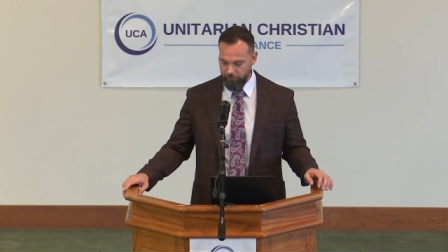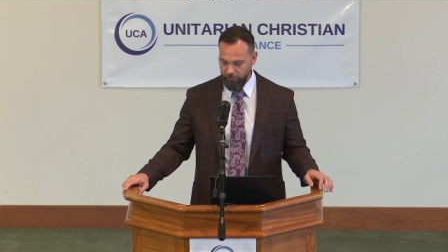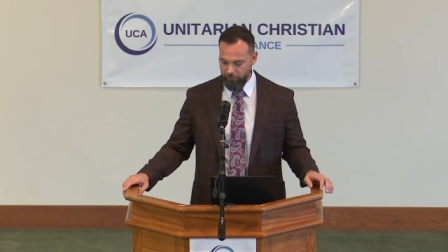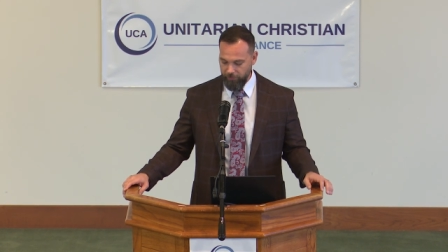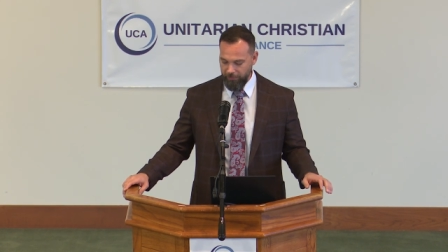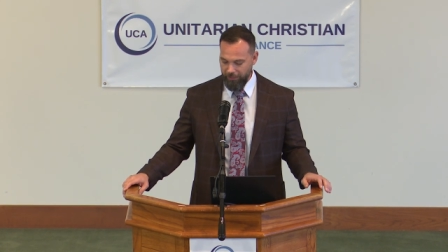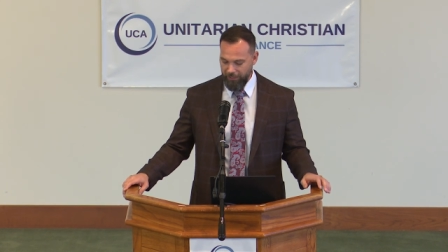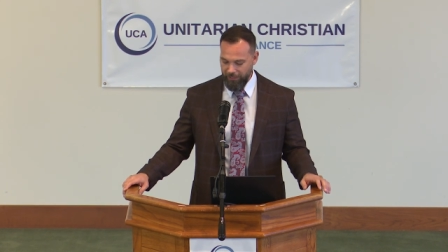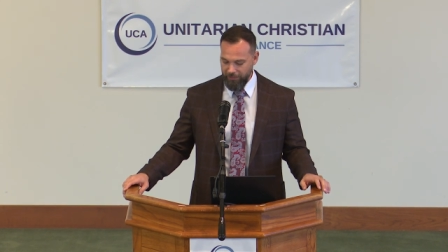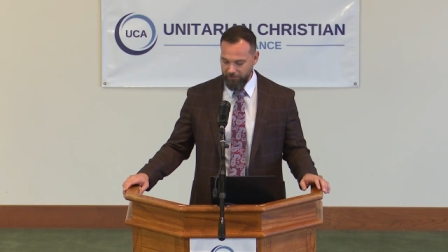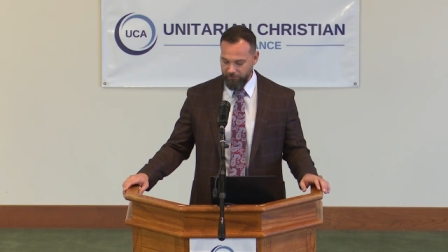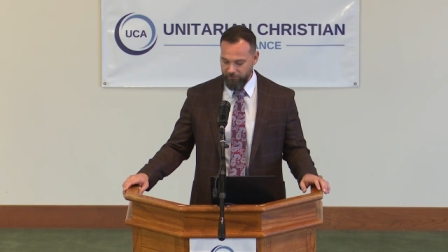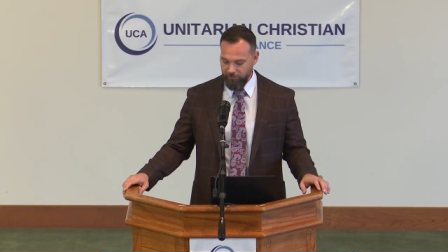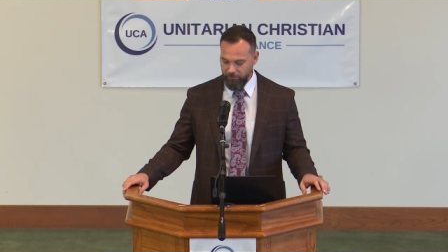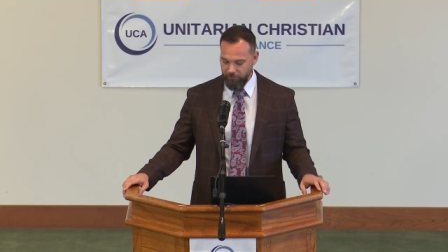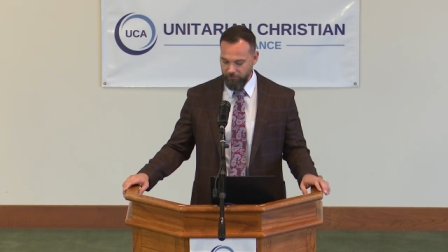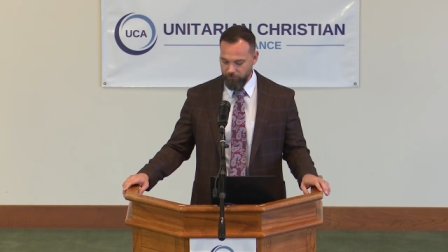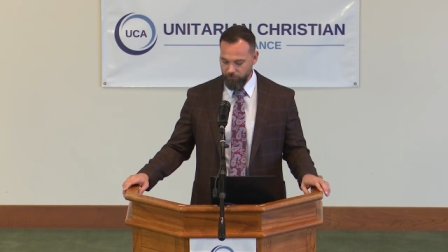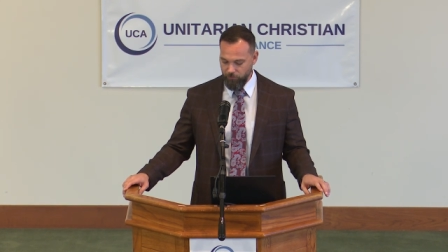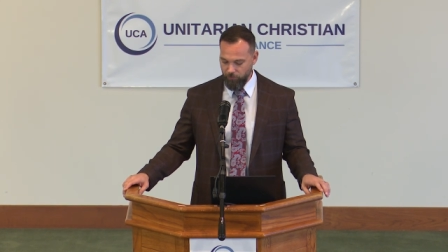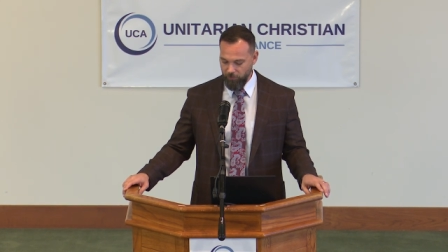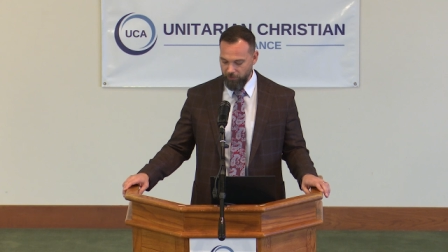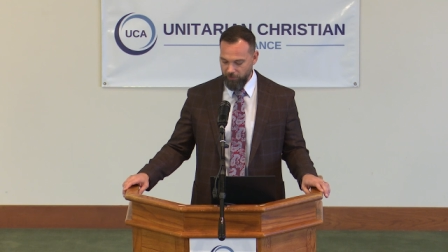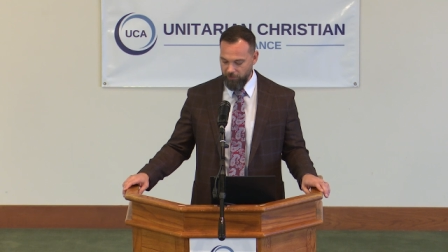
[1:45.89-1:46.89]
in
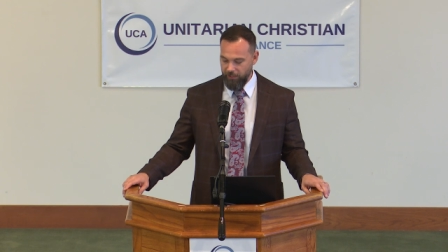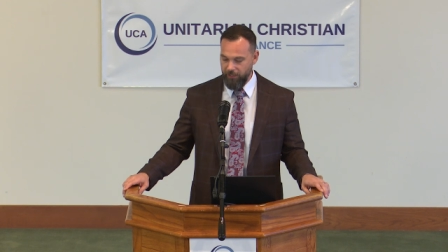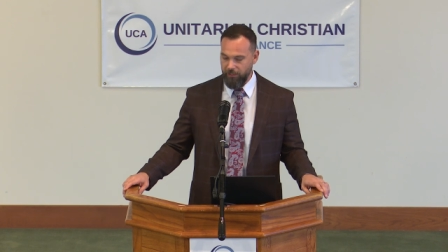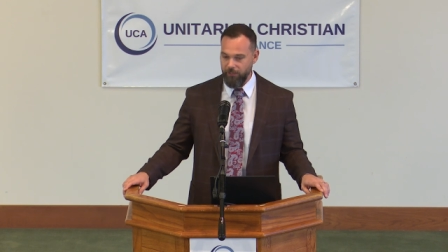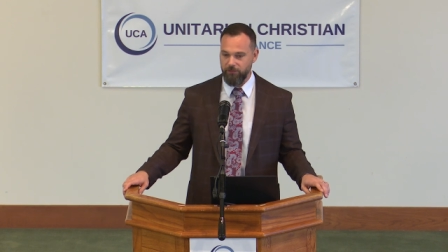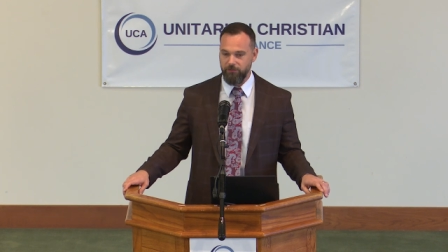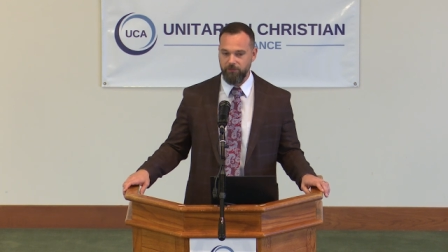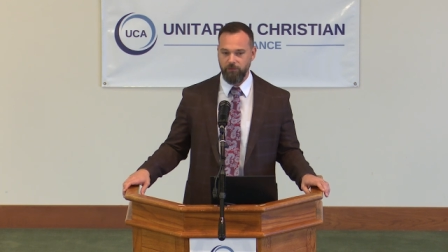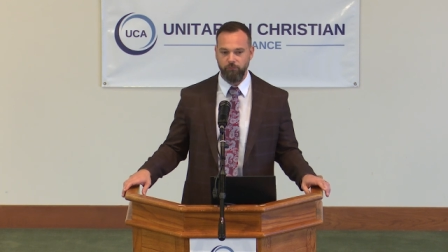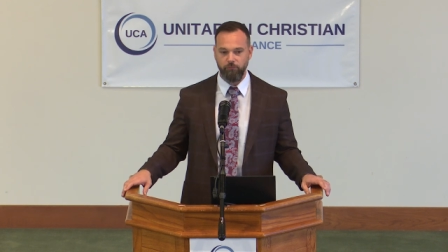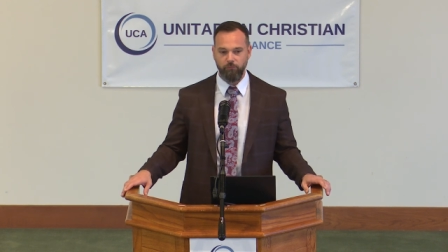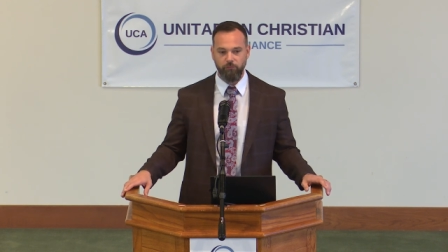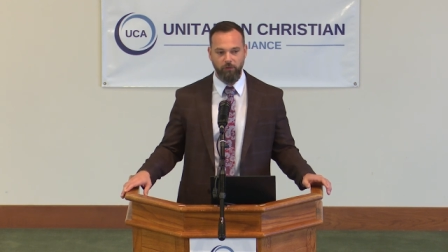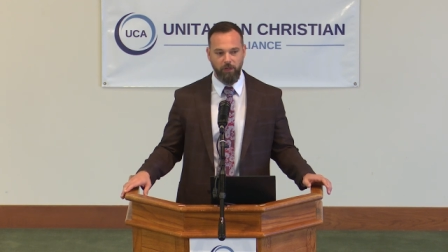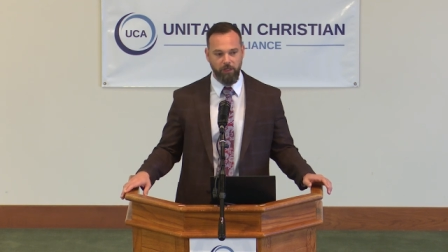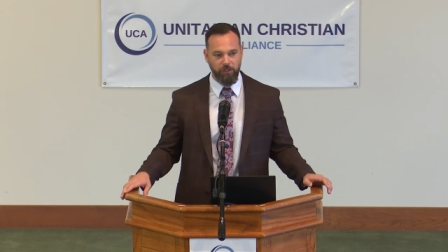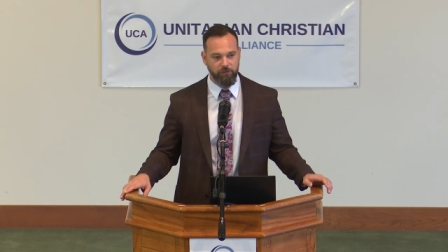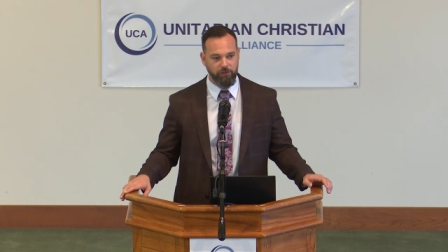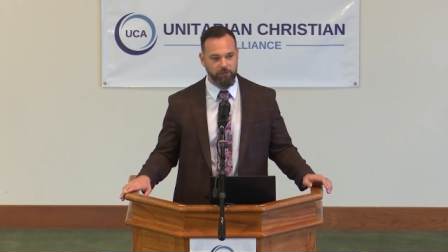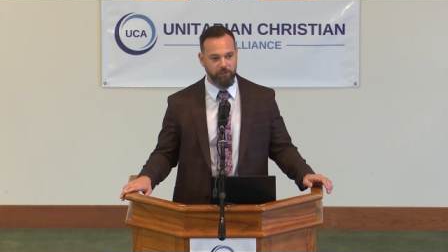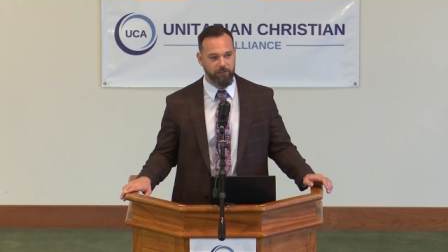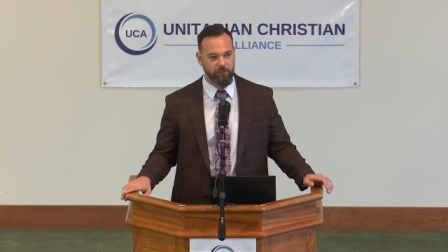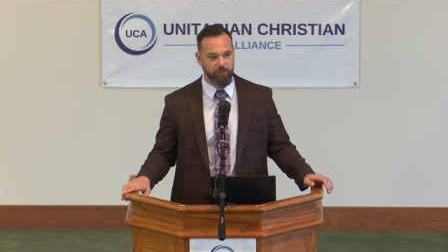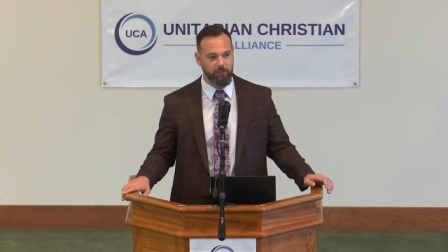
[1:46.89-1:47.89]
1828 to
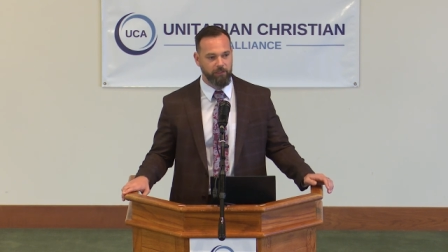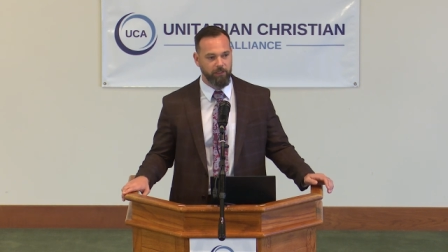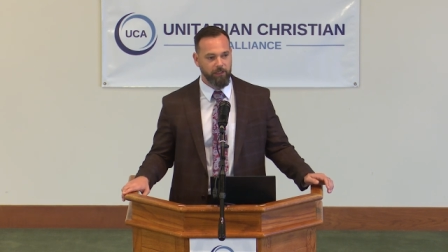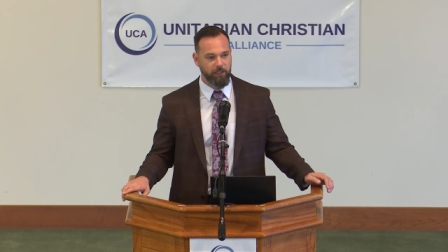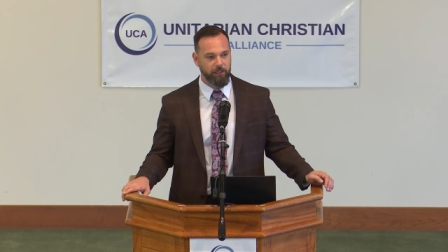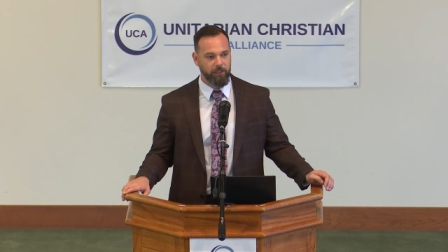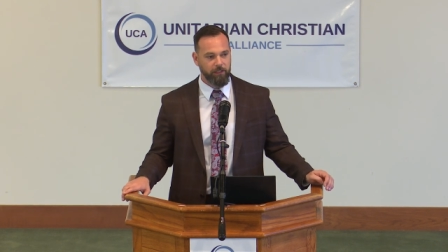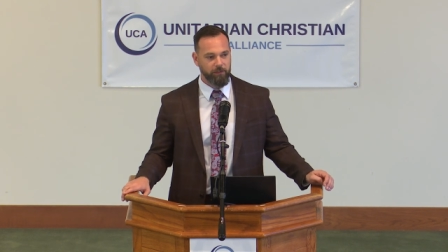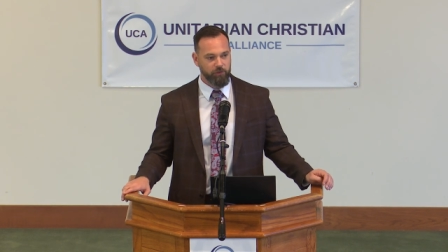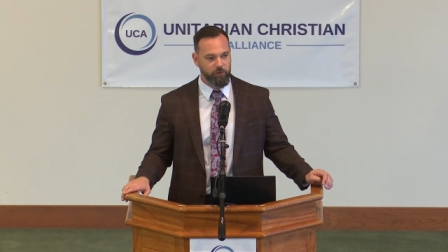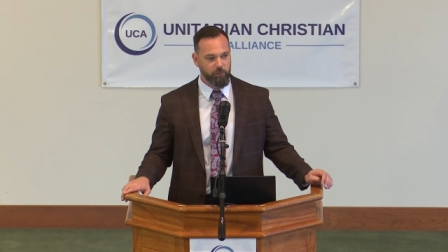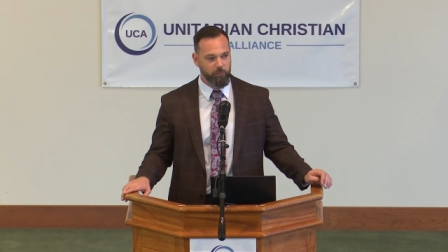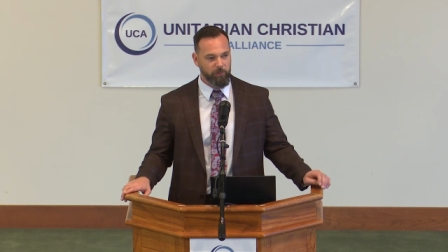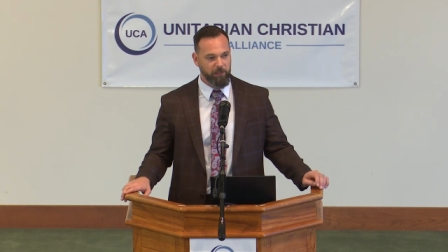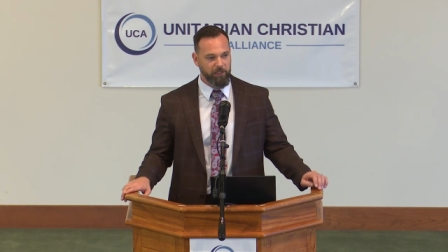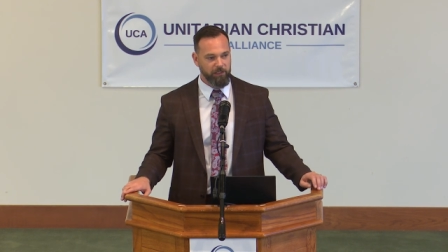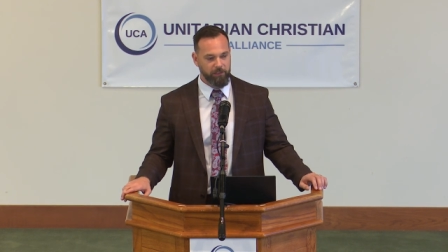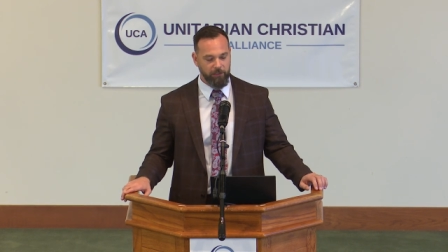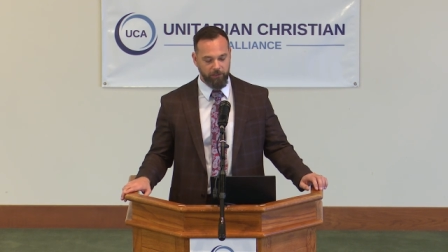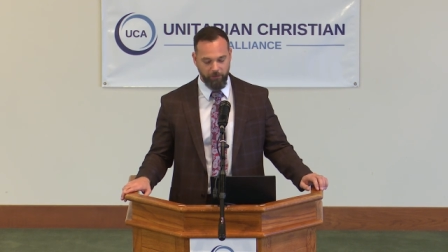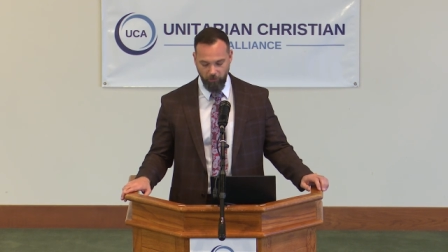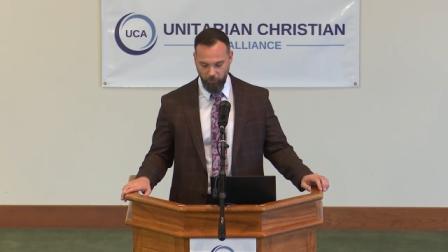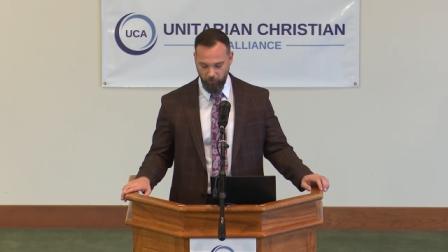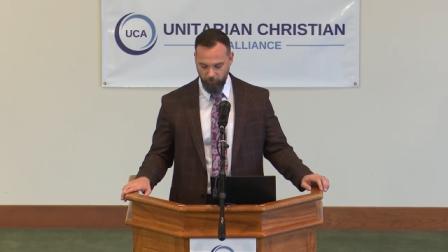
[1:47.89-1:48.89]
Russian
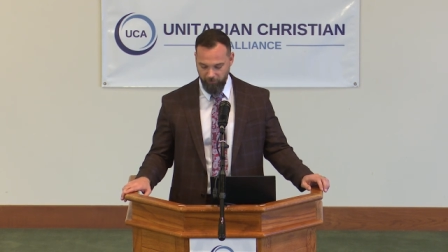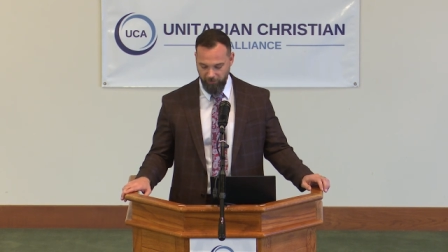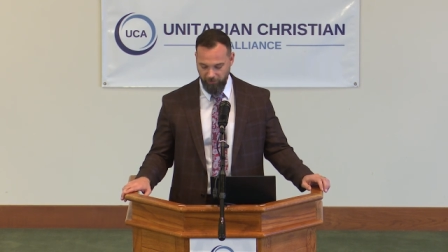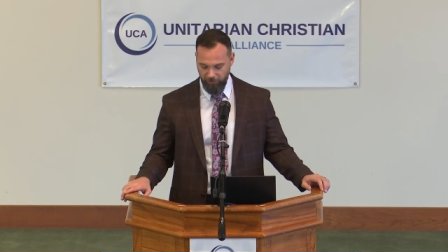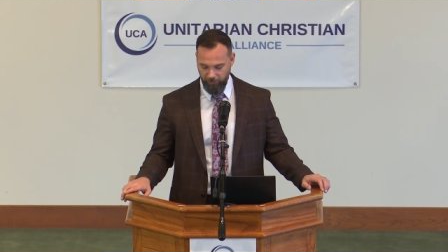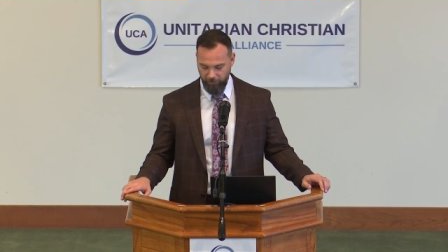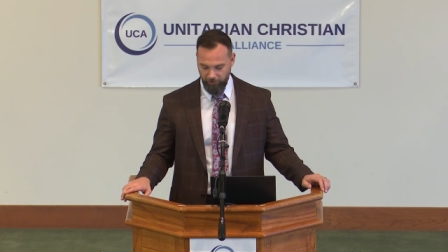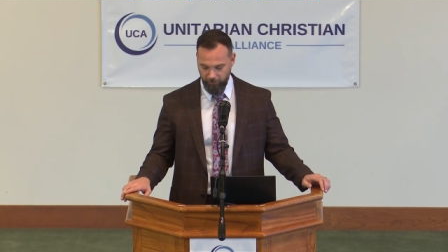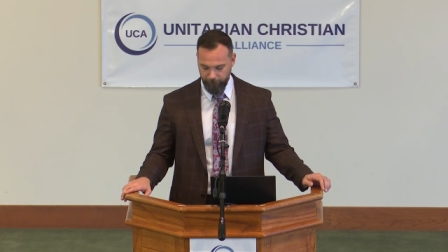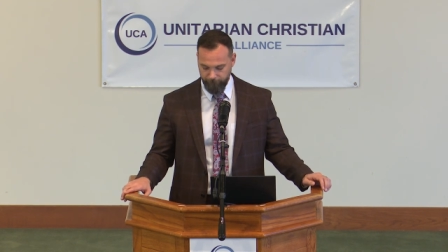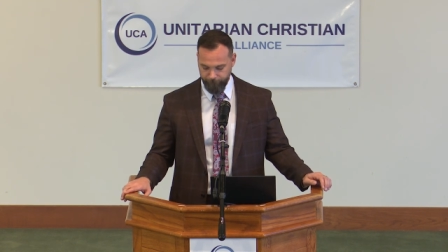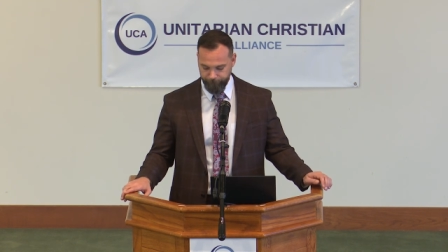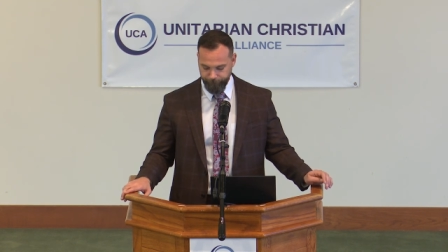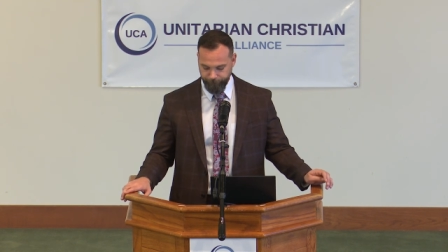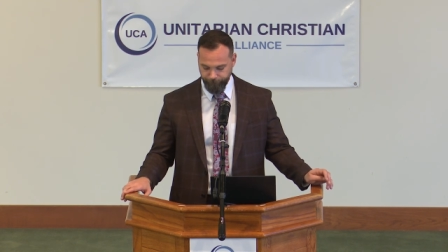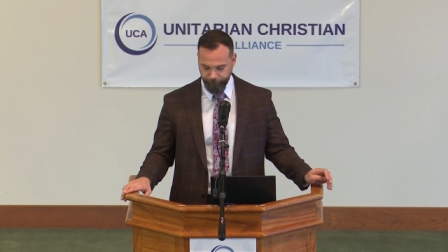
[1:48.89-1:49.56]
speaking Armenia.